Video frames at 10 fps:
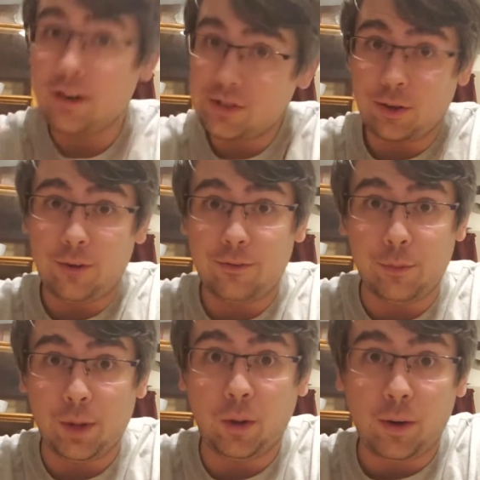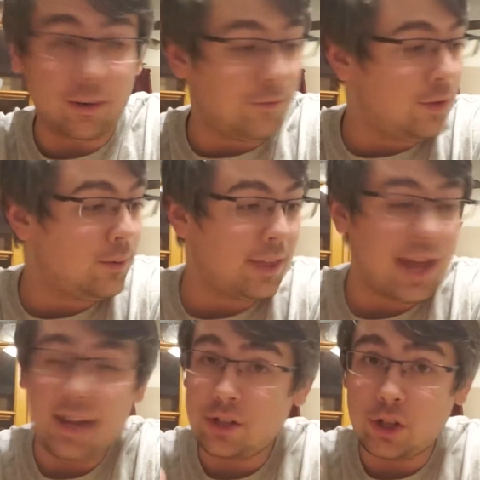so I'll film a quick review of
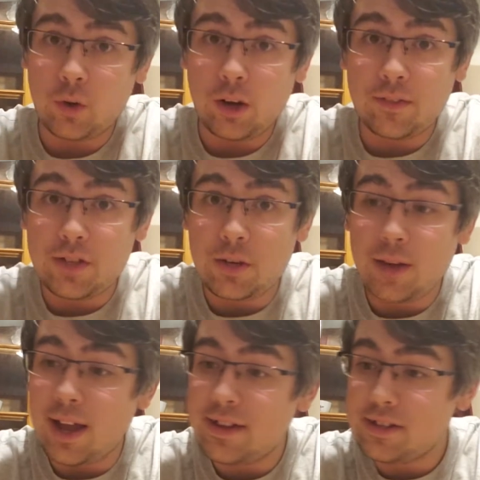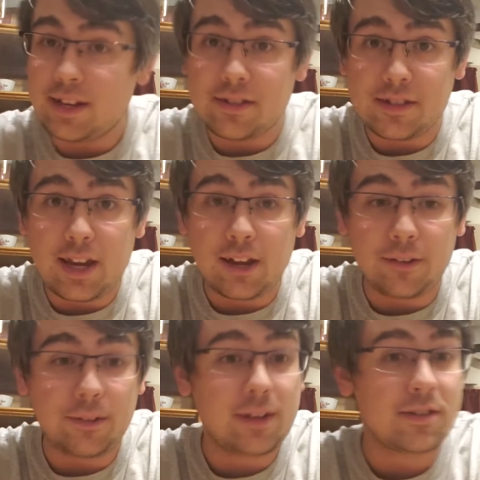that, show it off to you guys, and see how
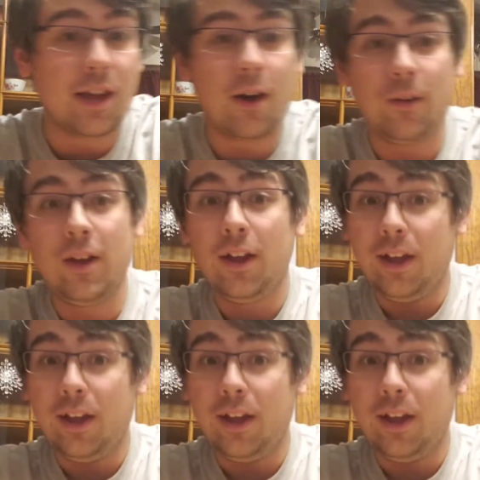things go.